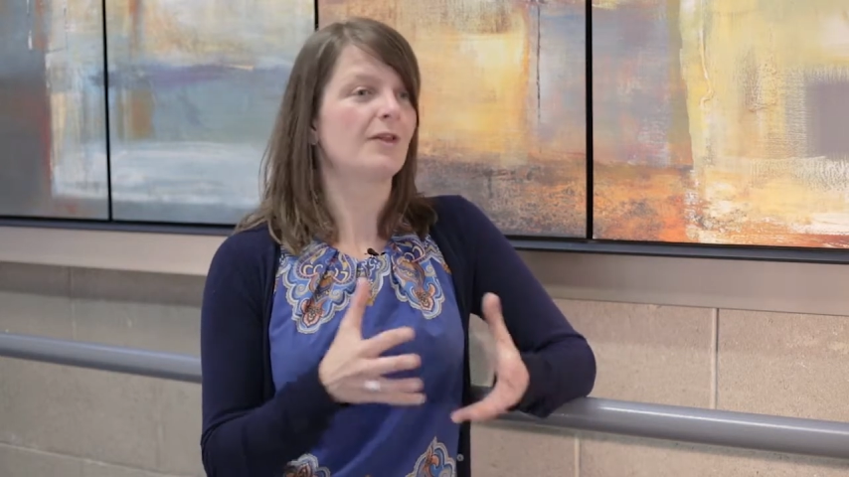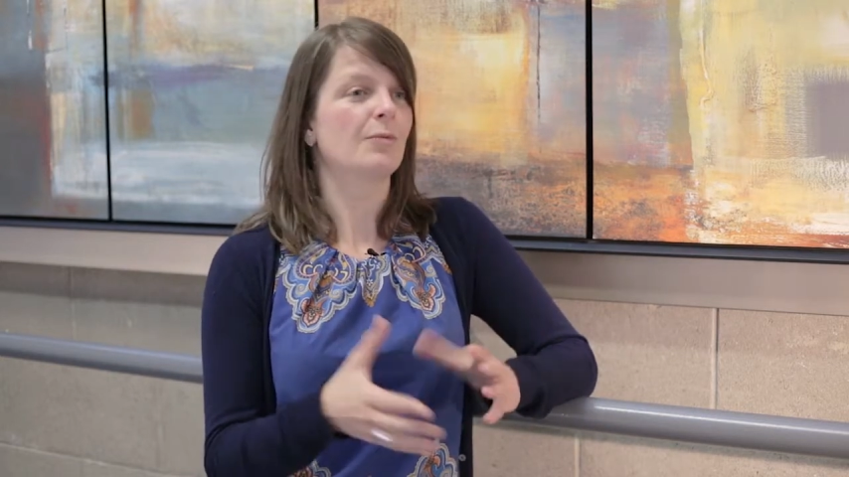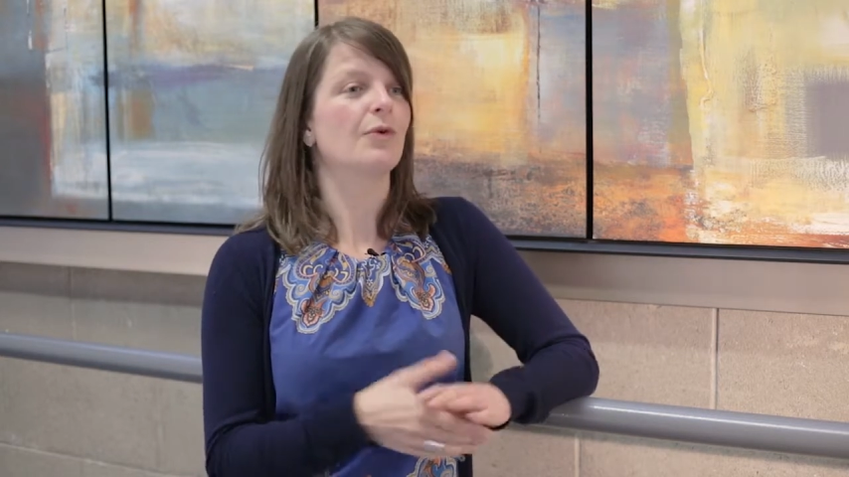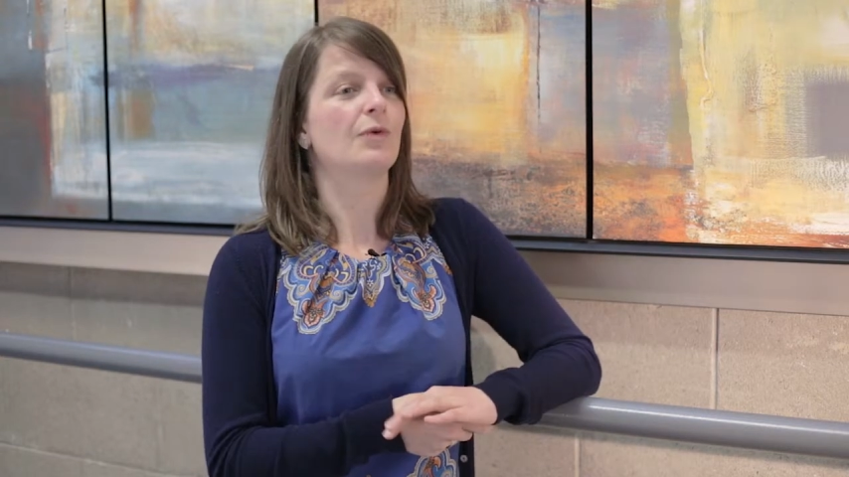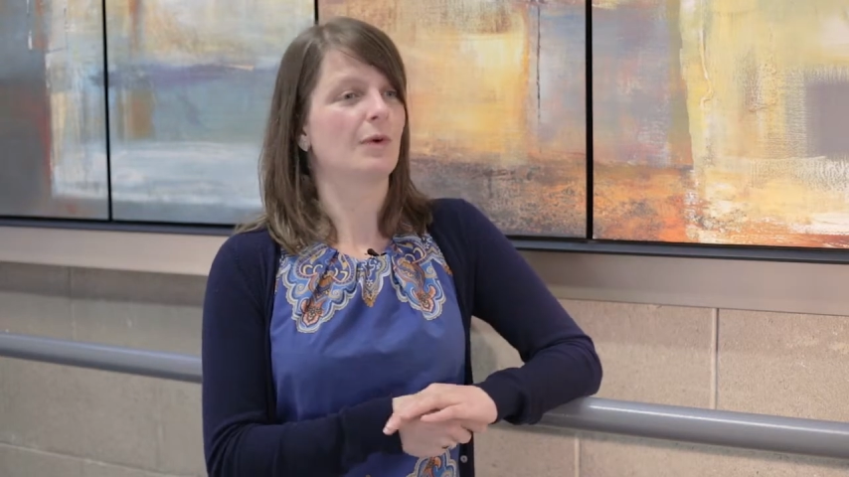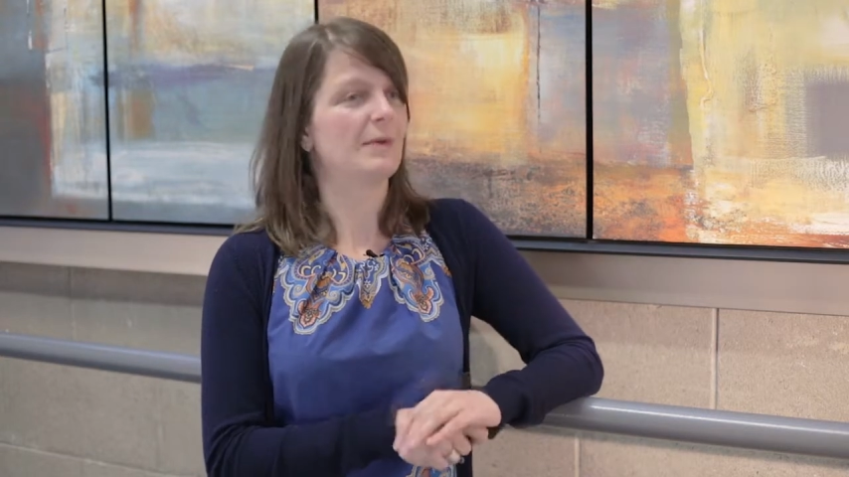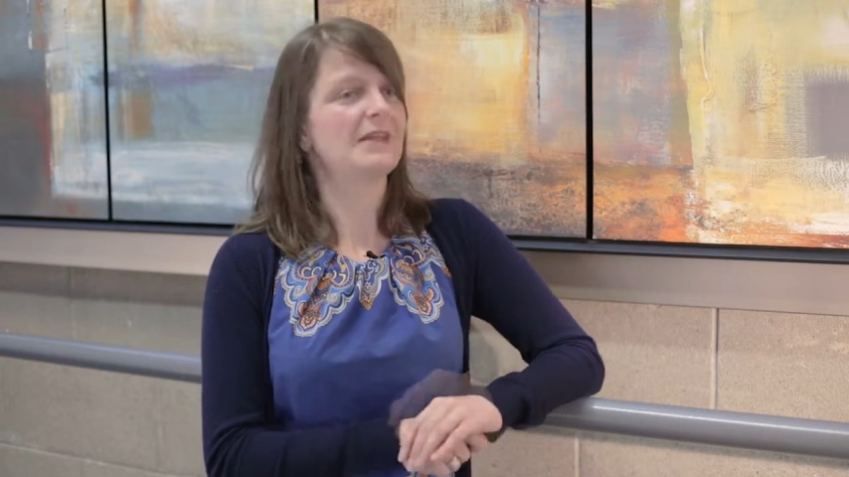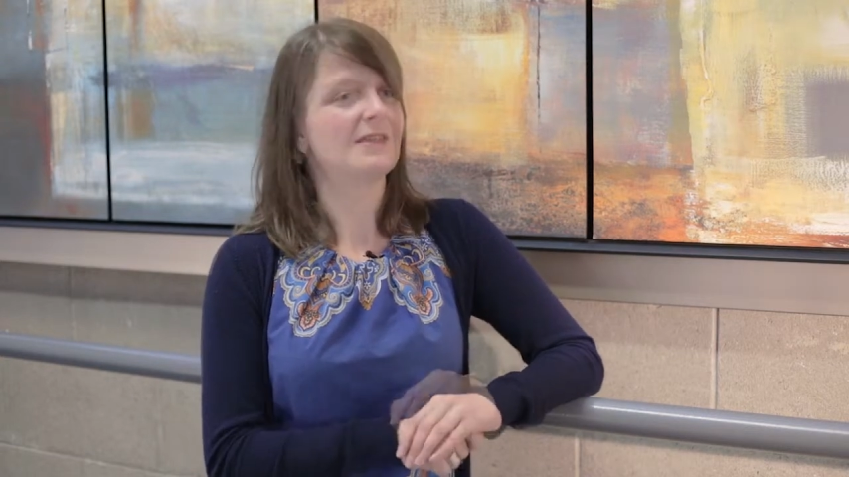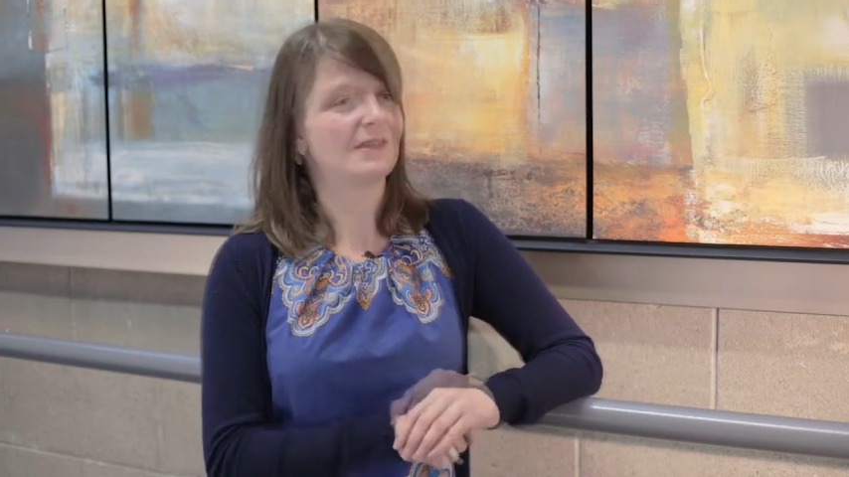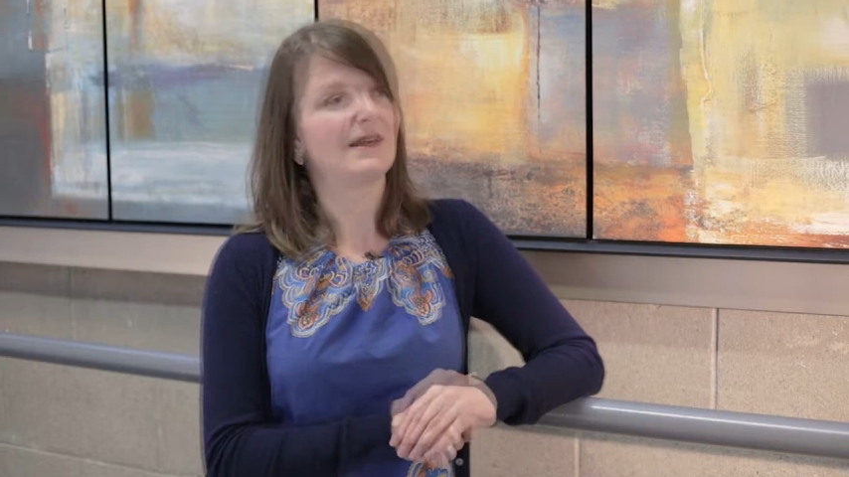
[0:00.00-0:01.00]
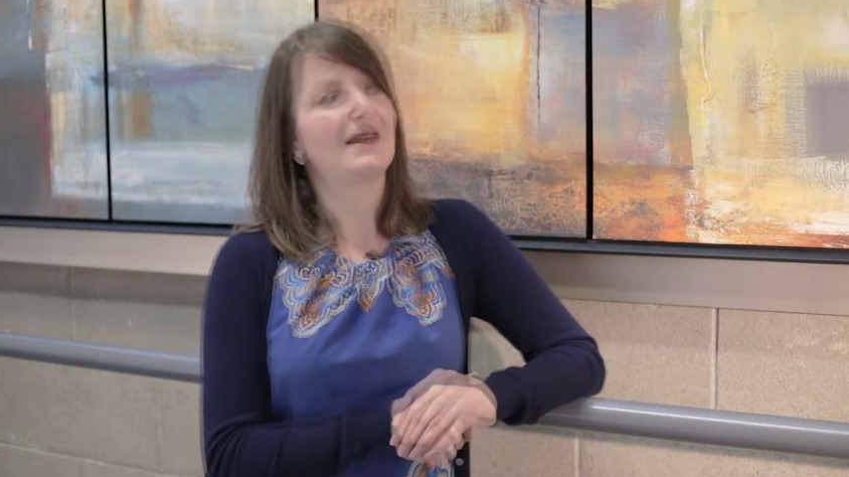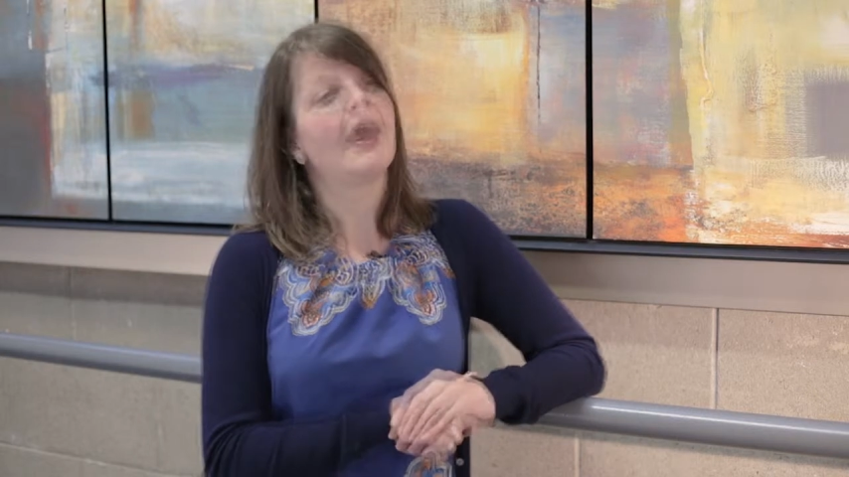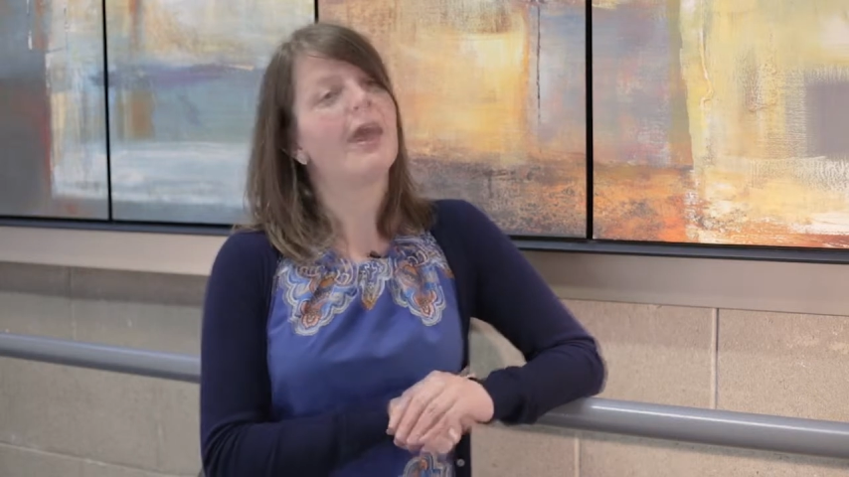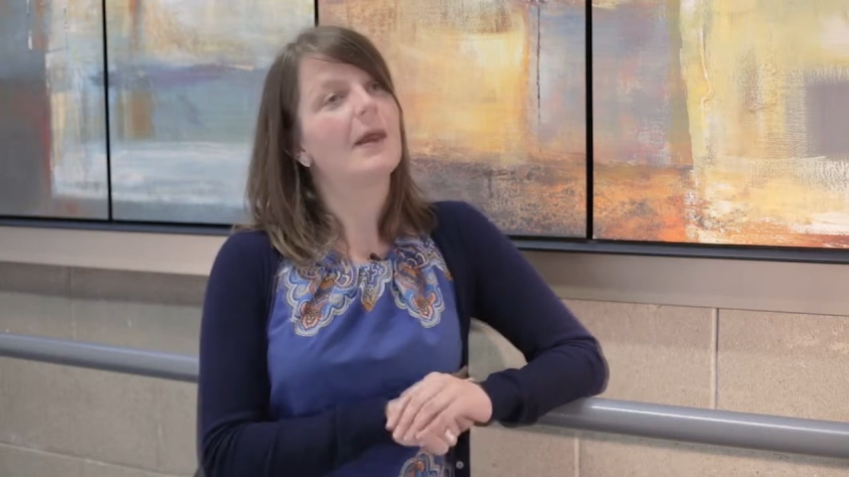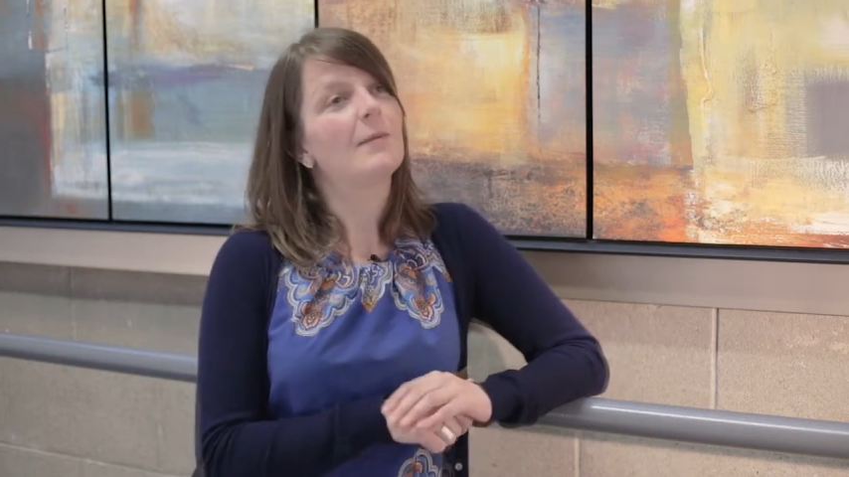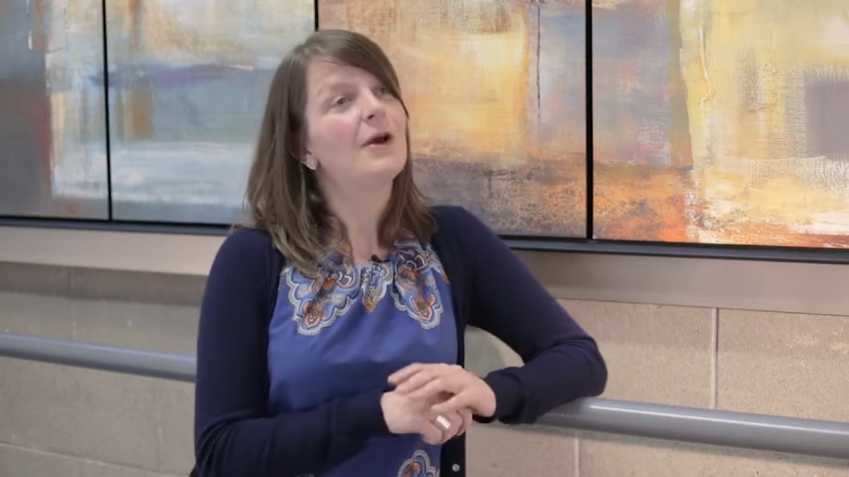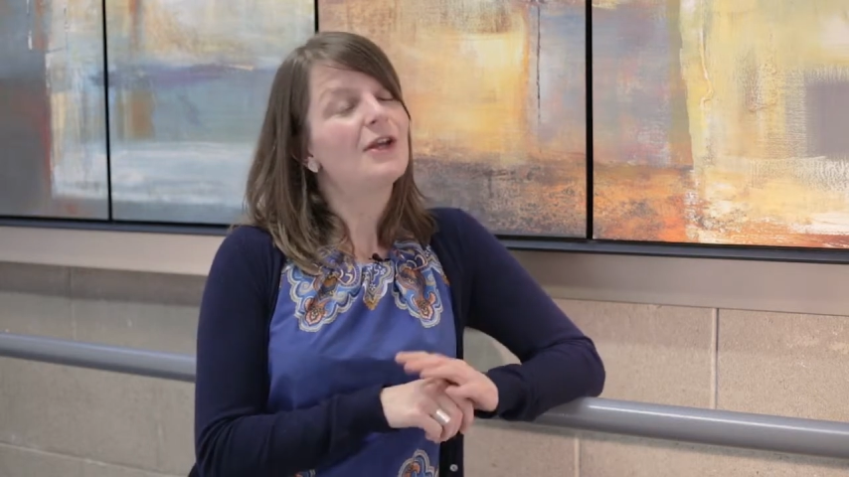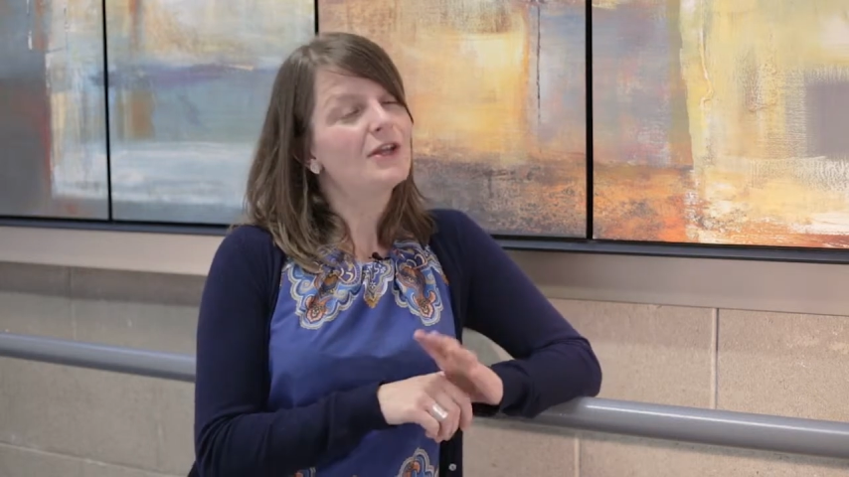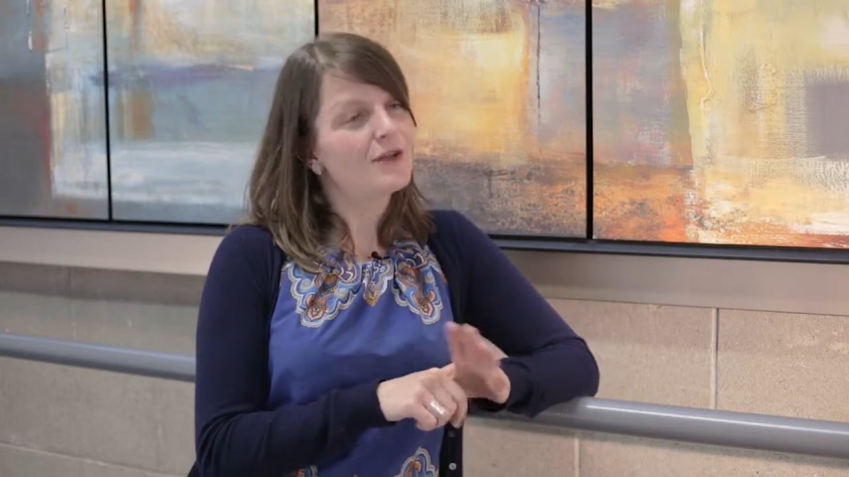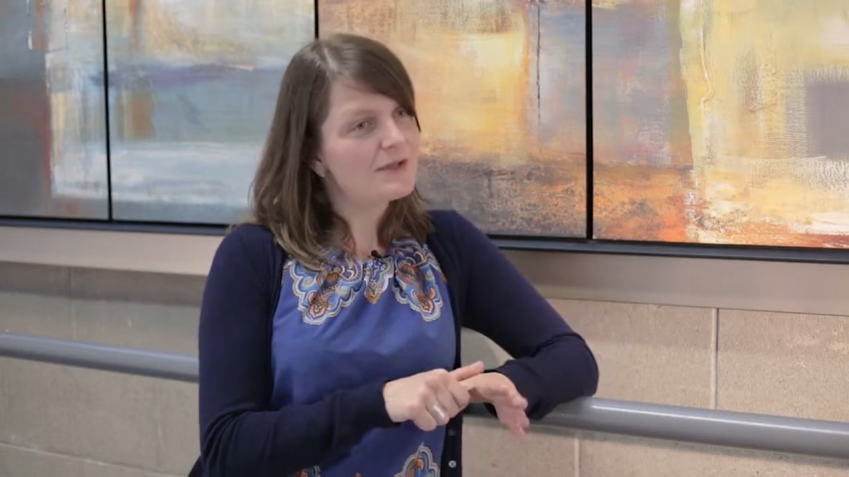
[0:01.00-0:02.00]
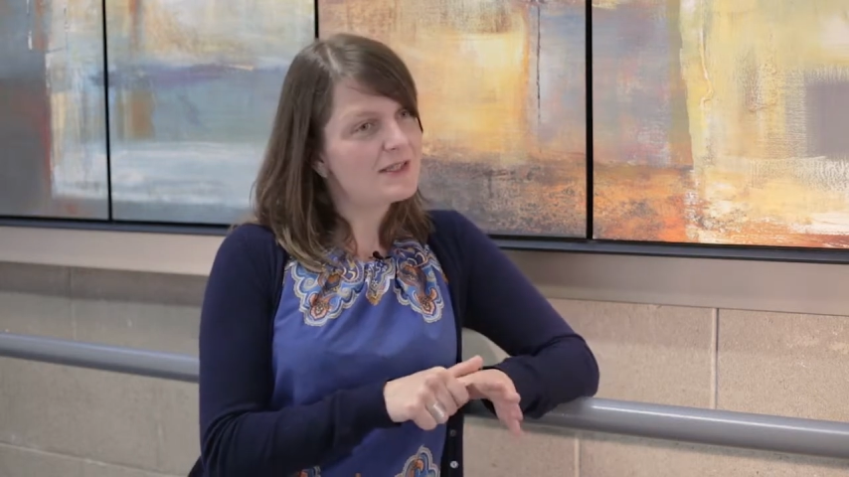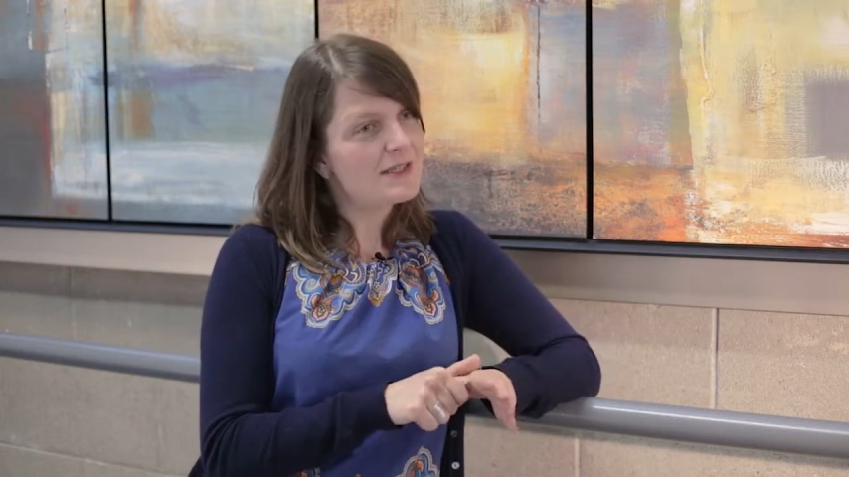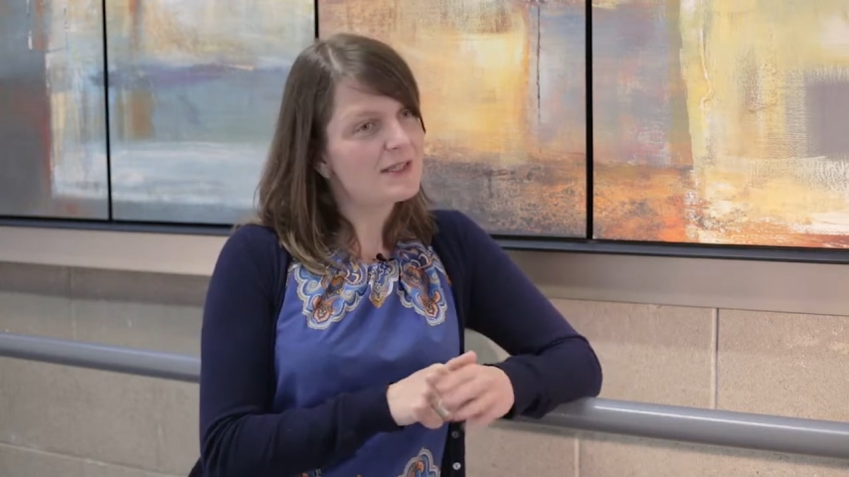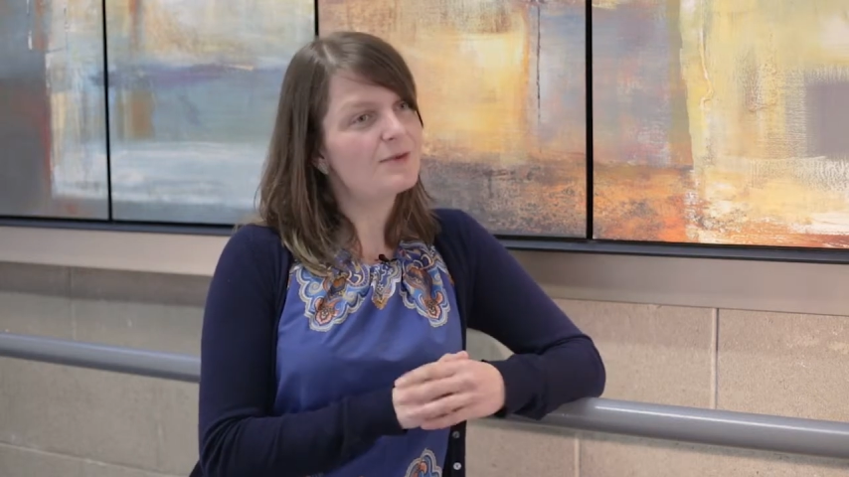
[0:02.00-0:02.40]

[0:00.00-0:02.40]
on the programme basically. UCC